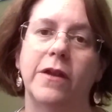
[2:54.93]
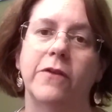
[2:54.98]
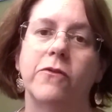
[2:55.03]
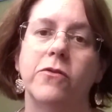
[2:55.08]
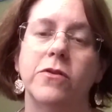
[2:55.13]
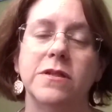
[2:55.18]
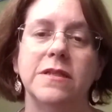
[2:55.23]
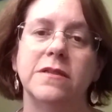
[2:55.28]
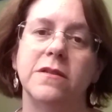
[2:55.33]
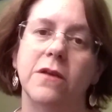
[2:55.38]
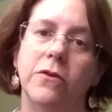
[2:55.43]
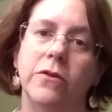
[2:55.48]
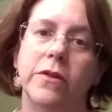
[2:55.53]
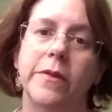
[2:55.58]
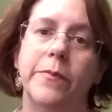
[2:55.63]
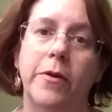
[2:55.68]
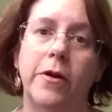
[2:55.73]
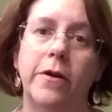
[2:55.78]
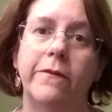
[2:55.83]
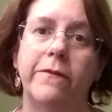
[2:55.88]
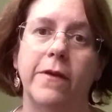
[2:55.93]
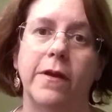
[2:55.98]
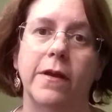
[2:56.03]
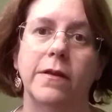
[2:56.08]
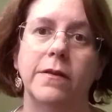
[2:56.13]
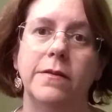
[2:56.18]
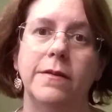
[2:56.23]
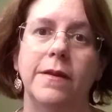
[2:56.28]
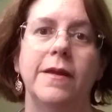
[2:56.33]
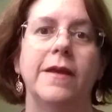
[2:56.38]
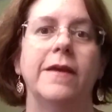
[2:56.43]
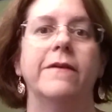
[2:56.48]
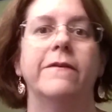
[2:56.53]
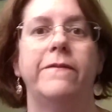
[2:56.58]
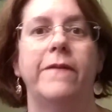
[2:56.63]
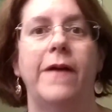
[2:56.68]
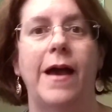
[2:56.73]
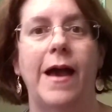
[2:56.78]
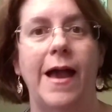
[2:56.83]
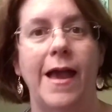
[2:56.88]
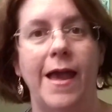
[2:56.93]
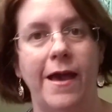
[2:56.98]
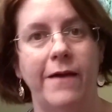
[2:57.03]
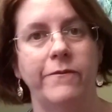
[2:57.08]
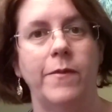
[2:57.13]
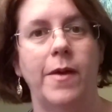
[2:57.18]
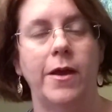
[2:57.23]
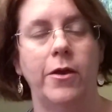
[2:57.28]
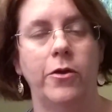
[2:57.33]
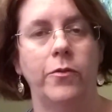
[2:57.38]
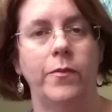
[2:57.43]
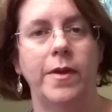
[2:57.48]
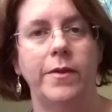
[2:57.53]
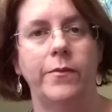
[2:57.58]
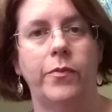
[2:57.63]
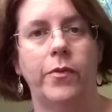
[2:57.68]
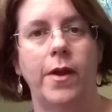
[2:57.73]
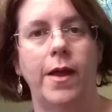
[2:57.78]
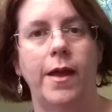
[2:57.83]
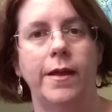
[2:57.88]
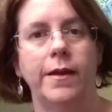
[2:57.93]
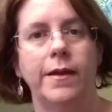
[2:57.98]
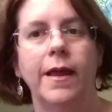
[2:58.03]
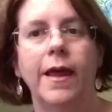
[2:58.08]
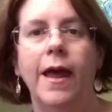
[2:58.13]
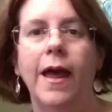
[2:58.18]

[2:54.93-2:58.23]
Of course, it's only perfect if I have my homemade bread.